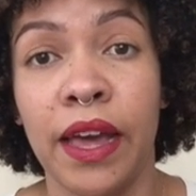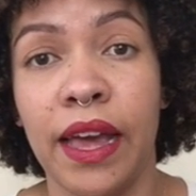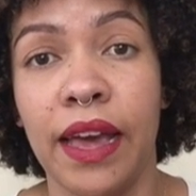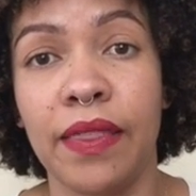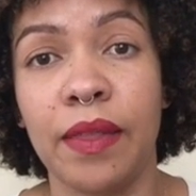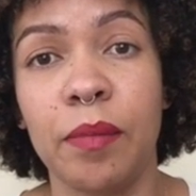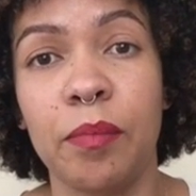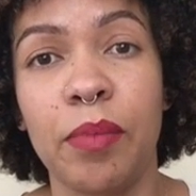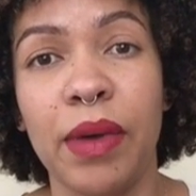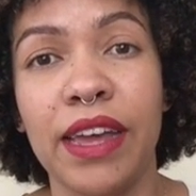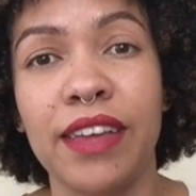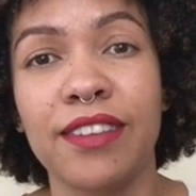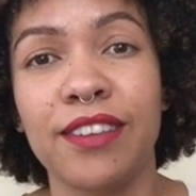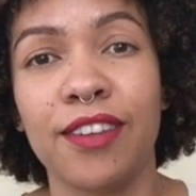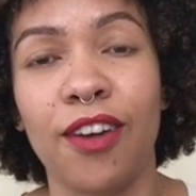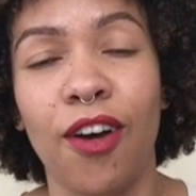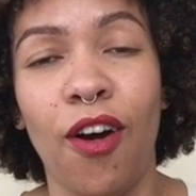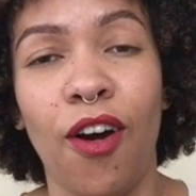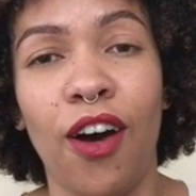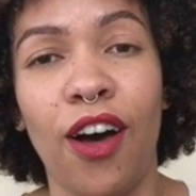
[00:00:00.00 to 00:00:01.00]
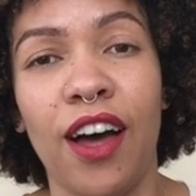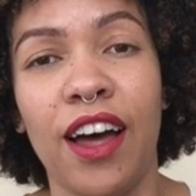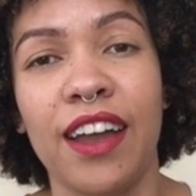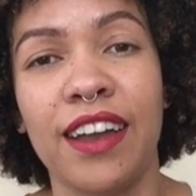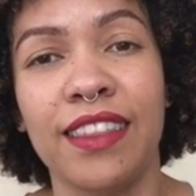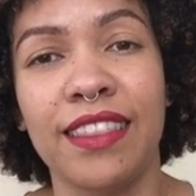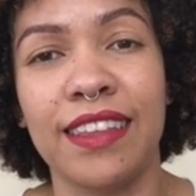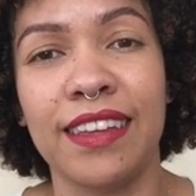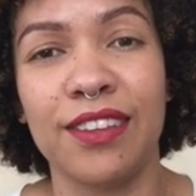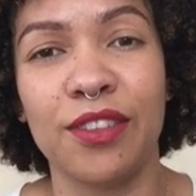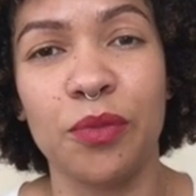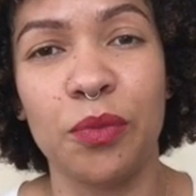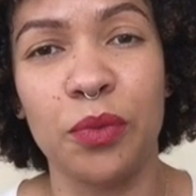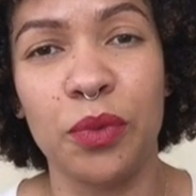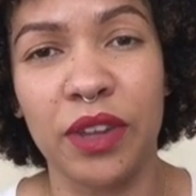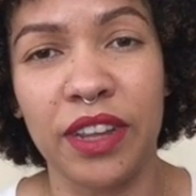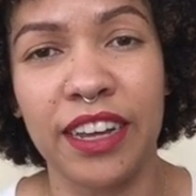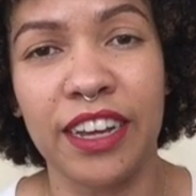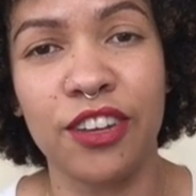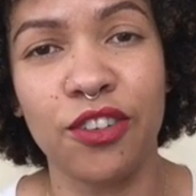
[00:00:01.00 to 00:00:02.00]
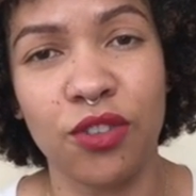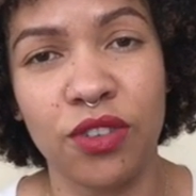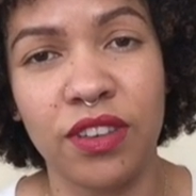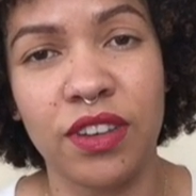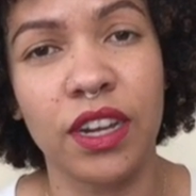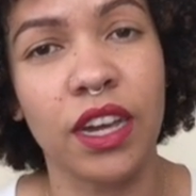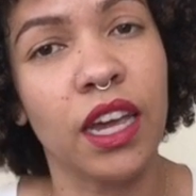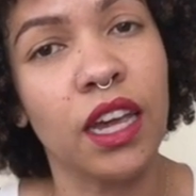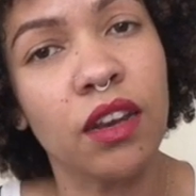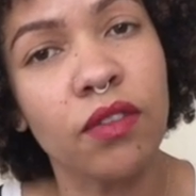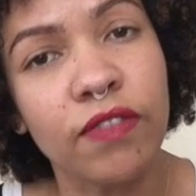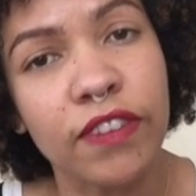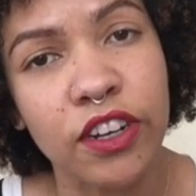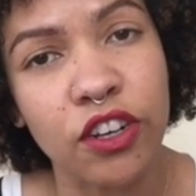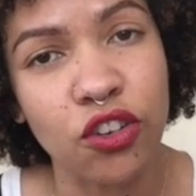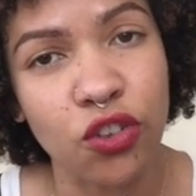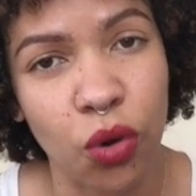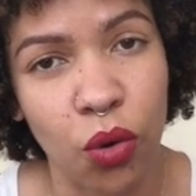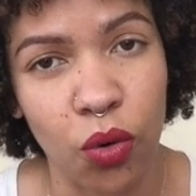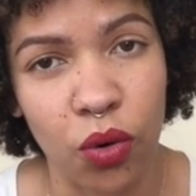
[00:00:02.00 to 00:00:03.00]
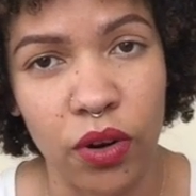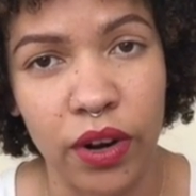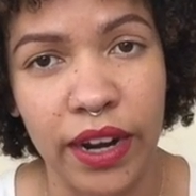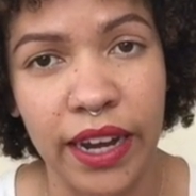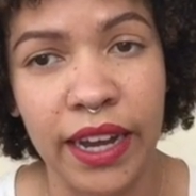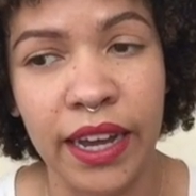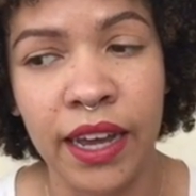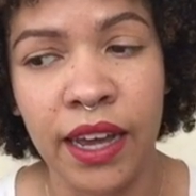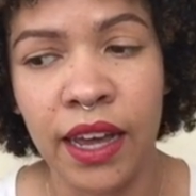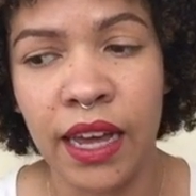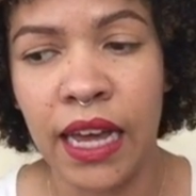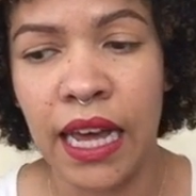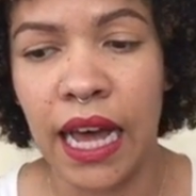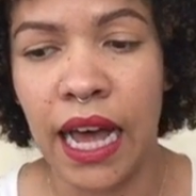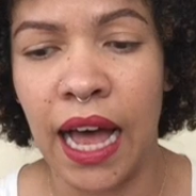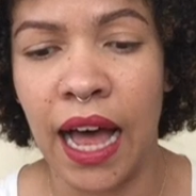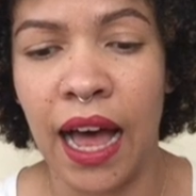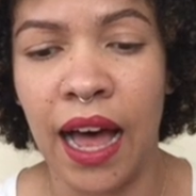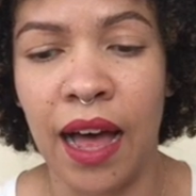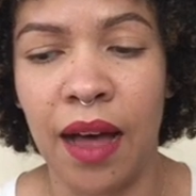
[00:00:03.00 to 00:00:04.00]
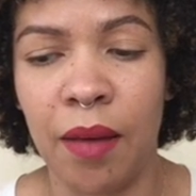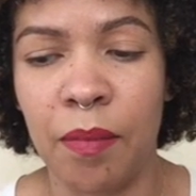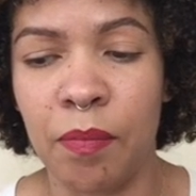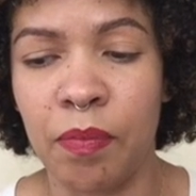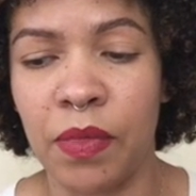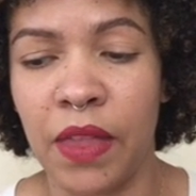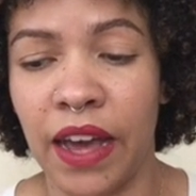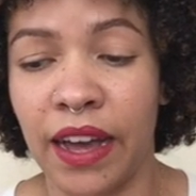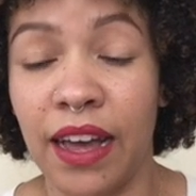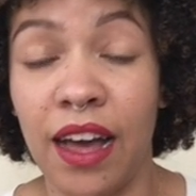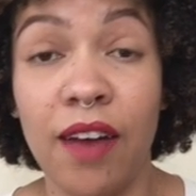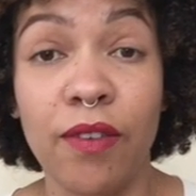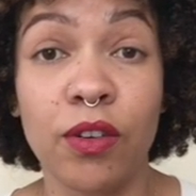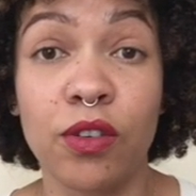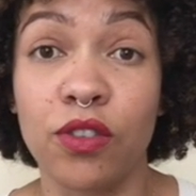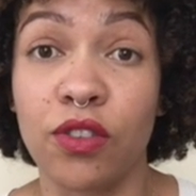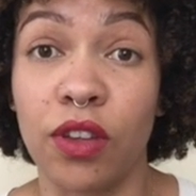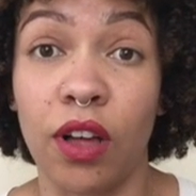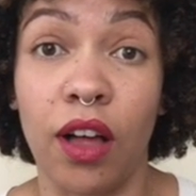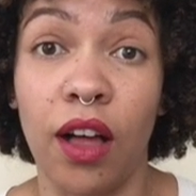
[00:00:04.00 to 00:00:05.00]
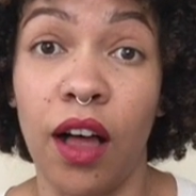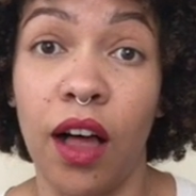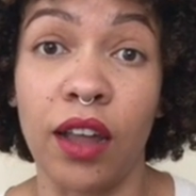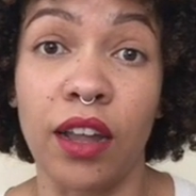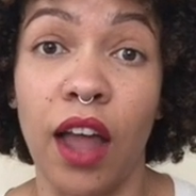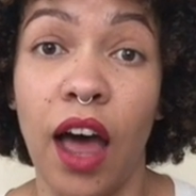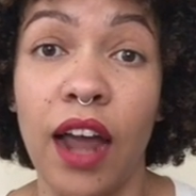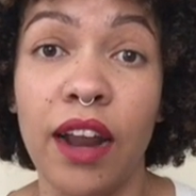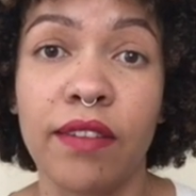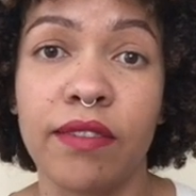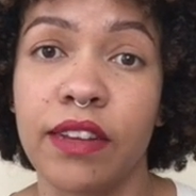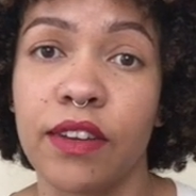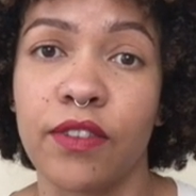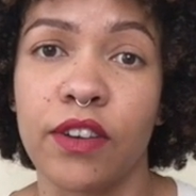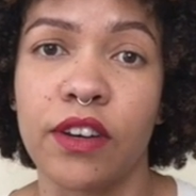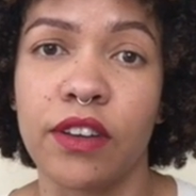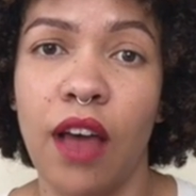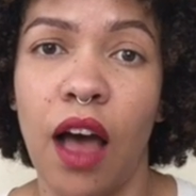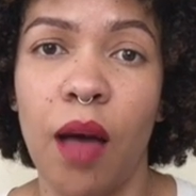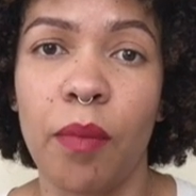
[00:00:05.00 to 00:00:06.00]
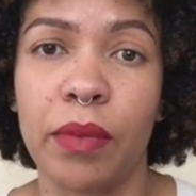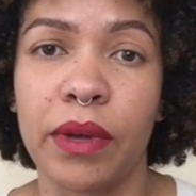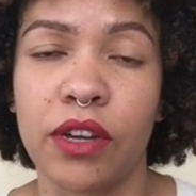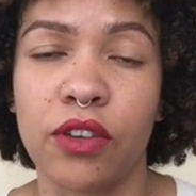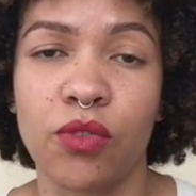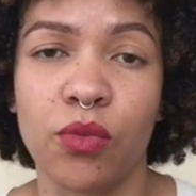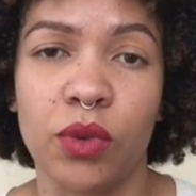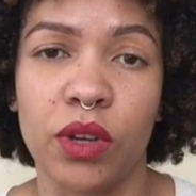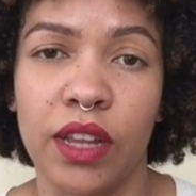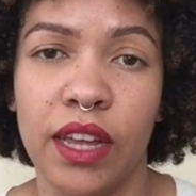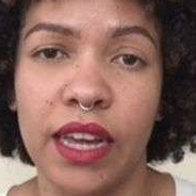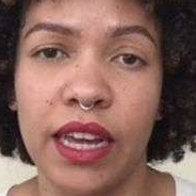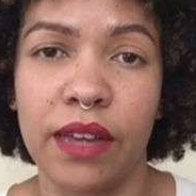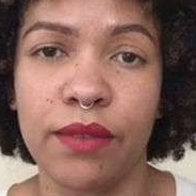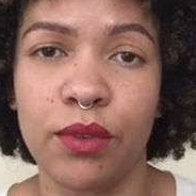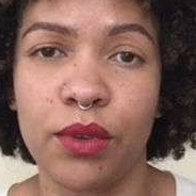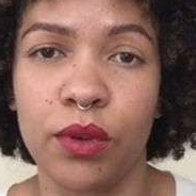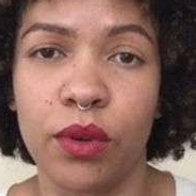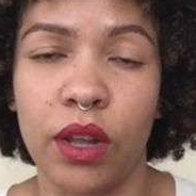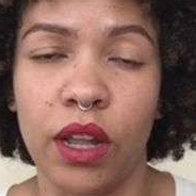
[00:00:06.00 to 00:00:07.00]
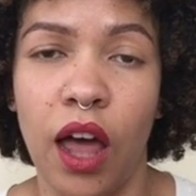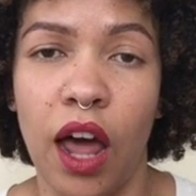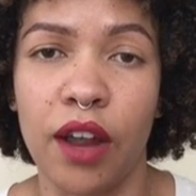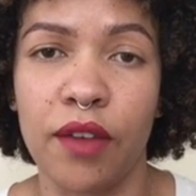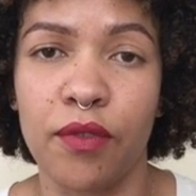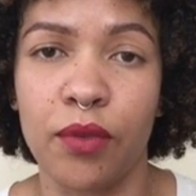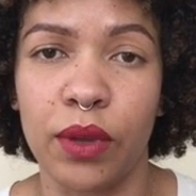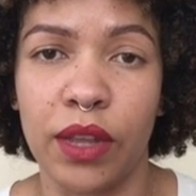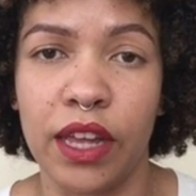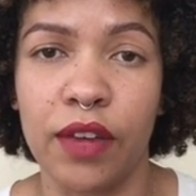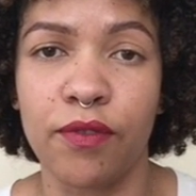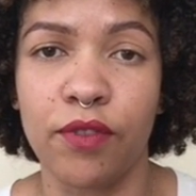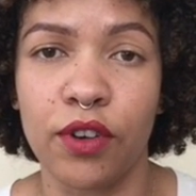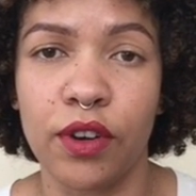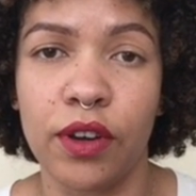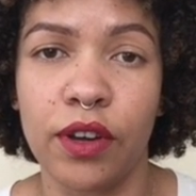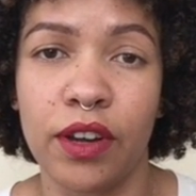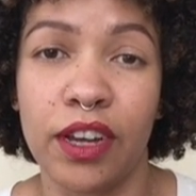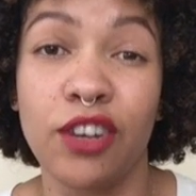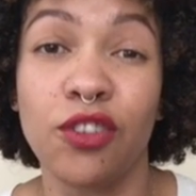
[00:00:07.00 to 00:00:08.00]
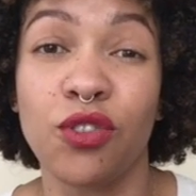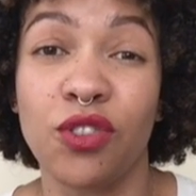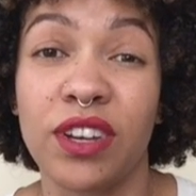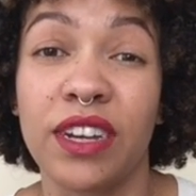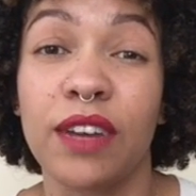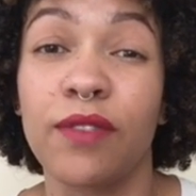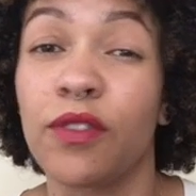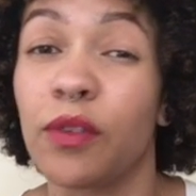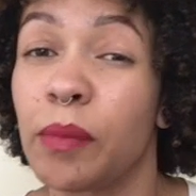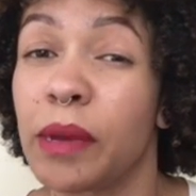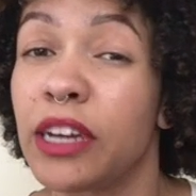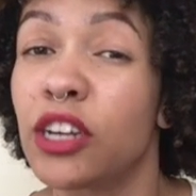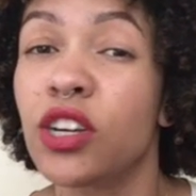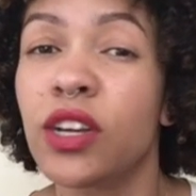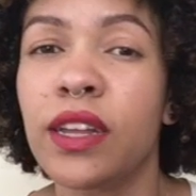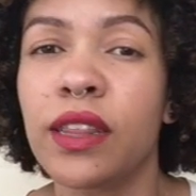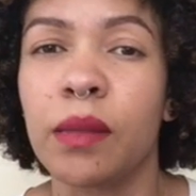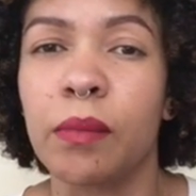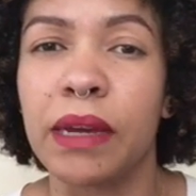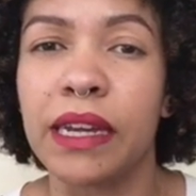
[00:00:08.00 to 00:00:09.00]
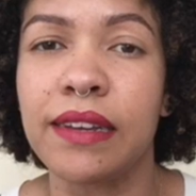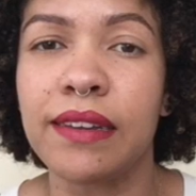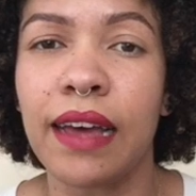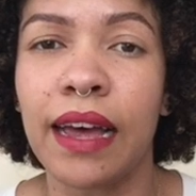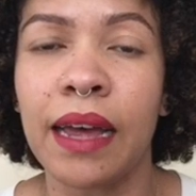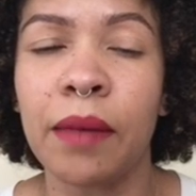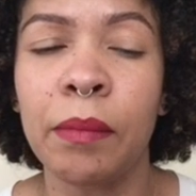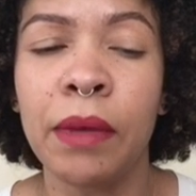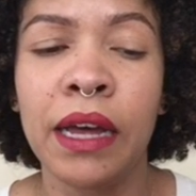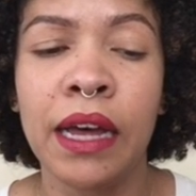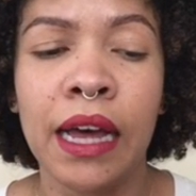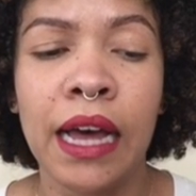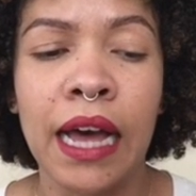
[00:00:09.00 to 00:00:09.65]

And then based on this really interesting inventory that covers a lot of different topics really and gives you a lot of really interesting information in the meantime.